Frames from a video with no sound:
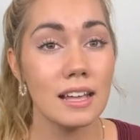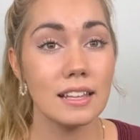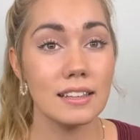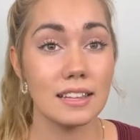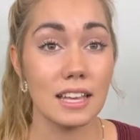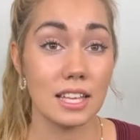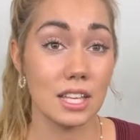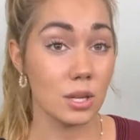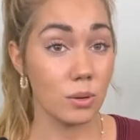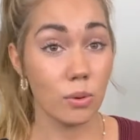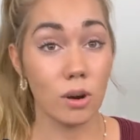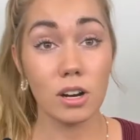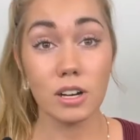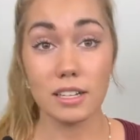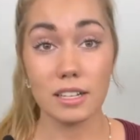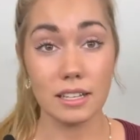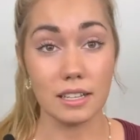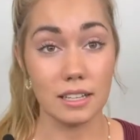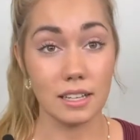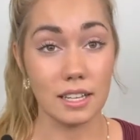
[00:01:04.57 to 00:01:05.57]
that you are
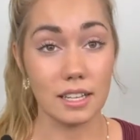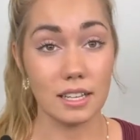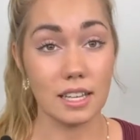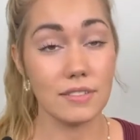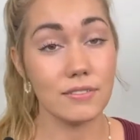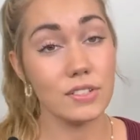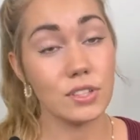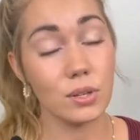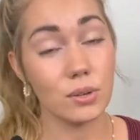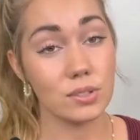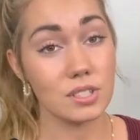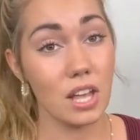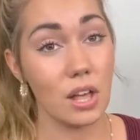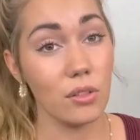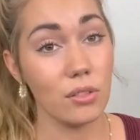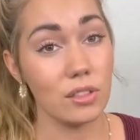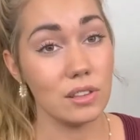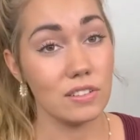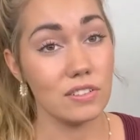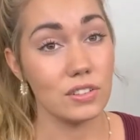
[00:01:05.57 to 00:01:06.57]
eating, even though it's
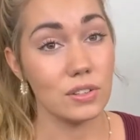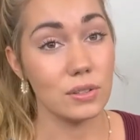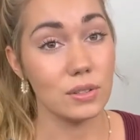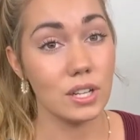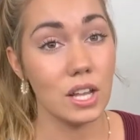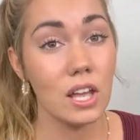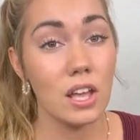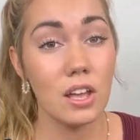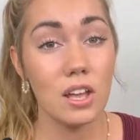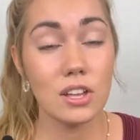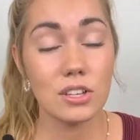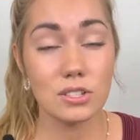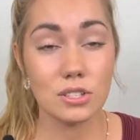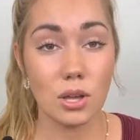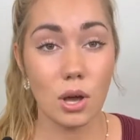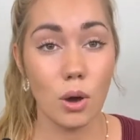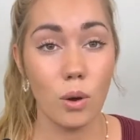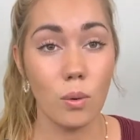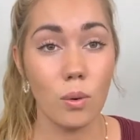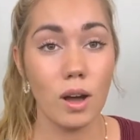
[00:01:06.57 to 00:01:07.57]
healthy food.
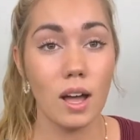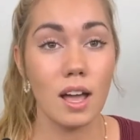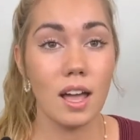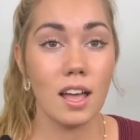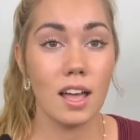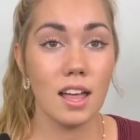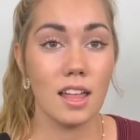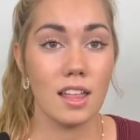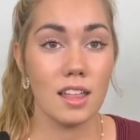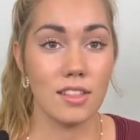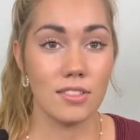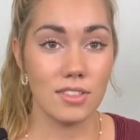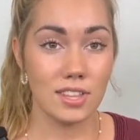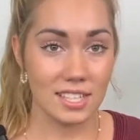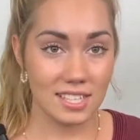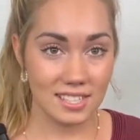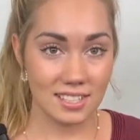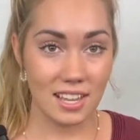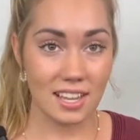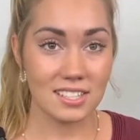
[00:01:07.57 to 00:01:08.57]
So
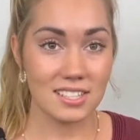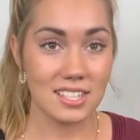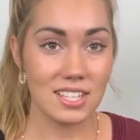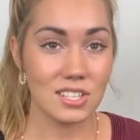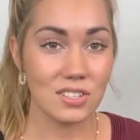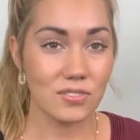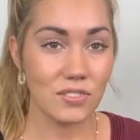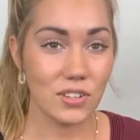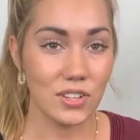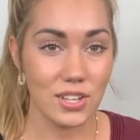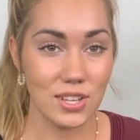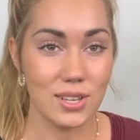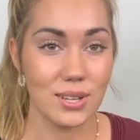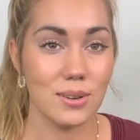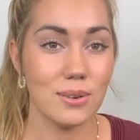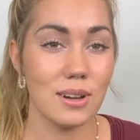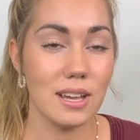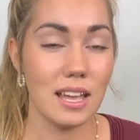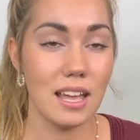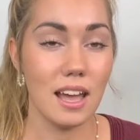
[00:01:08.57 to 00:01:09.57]
this test is for
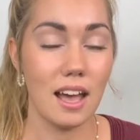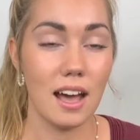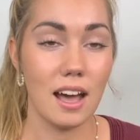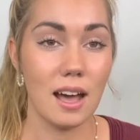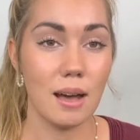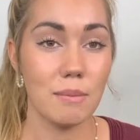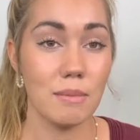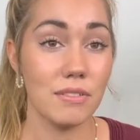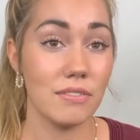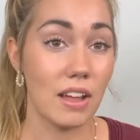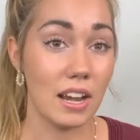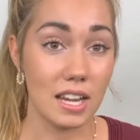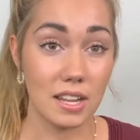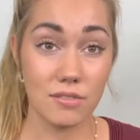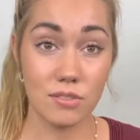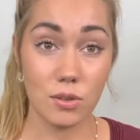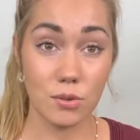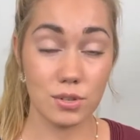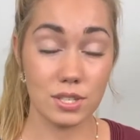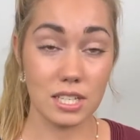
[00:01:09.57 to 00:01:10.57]
you if any of
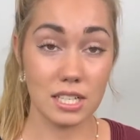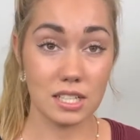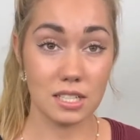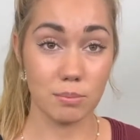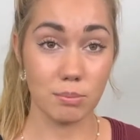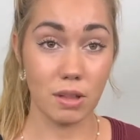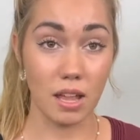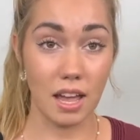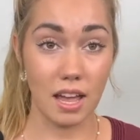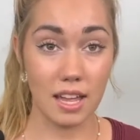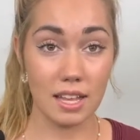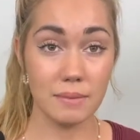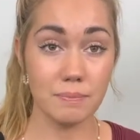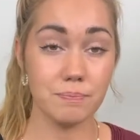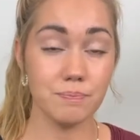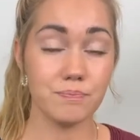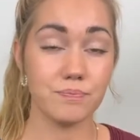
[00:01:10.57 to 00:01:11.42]
those things apply.